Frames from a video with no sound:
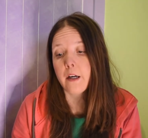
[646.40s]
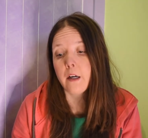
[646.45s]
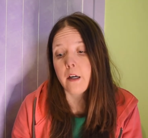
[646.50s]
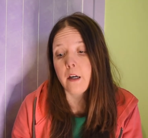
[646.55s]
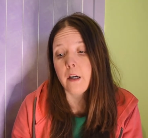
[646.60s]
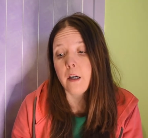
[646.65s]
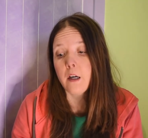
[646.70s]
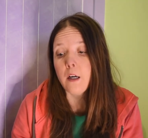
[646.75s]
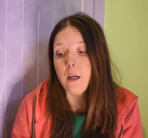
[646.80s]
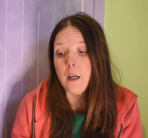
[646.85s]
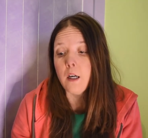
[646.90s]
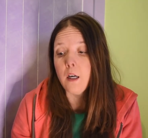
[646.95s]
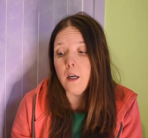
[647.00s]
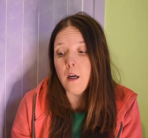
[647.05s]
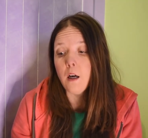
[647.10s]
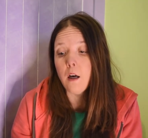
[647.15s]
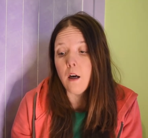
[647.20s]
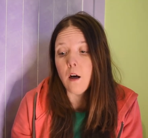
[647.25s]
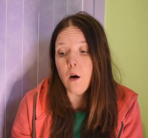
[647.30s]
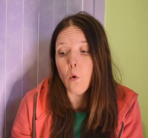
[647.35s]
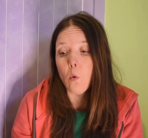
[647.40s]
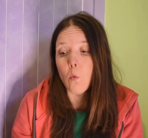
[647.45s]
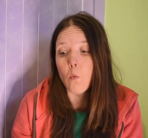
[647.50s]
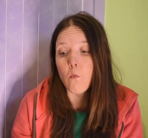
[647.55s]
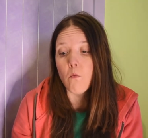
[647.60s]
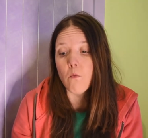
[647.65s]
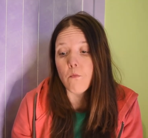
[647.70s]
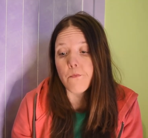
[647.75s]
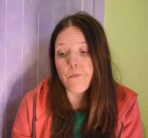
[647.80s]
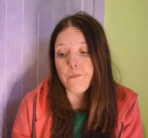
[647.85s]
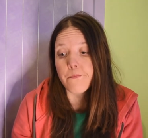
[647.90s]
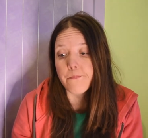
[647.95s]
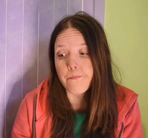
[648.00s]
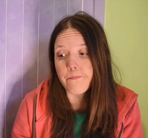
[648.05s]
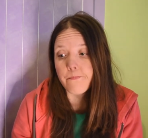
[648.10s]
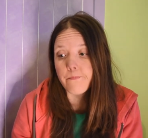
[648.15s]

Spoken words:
Nobody speaks.